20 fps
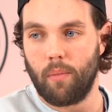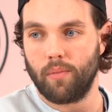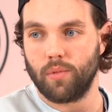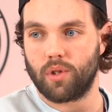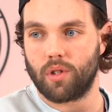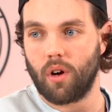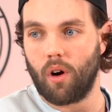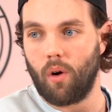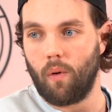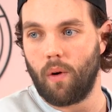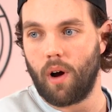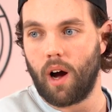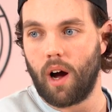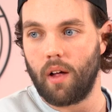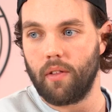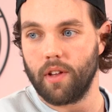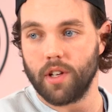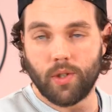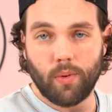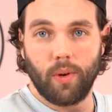So
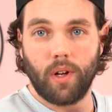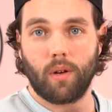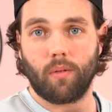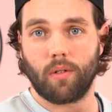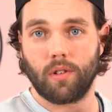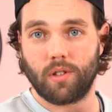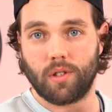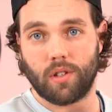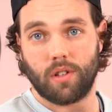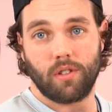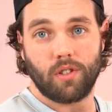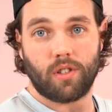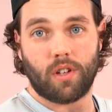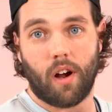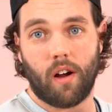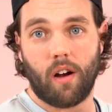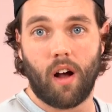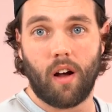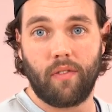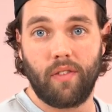uh, this week, we're just gonna
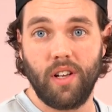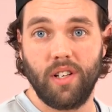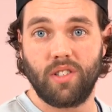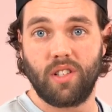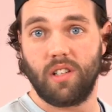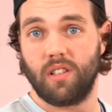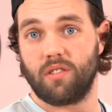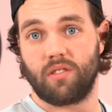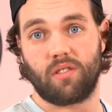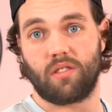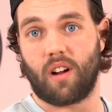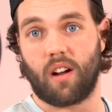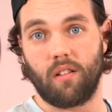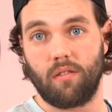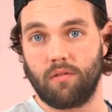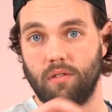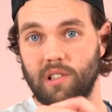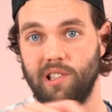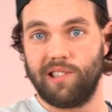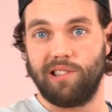start off easy and
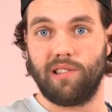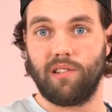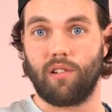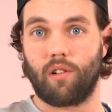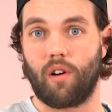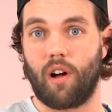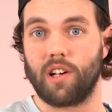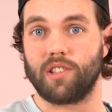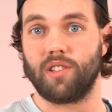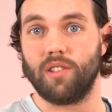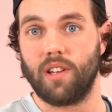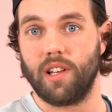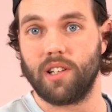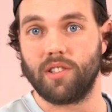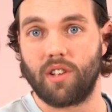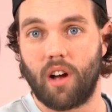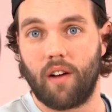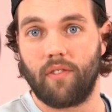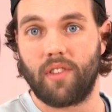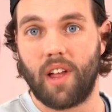start crossing
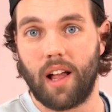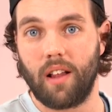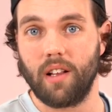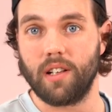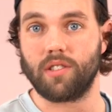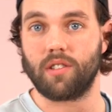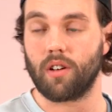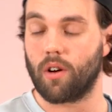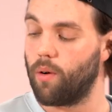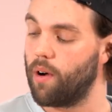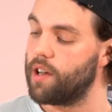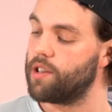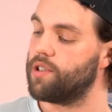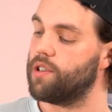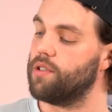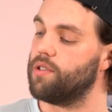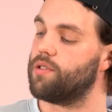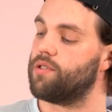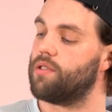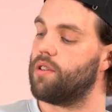things off that list of
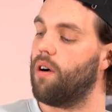questions.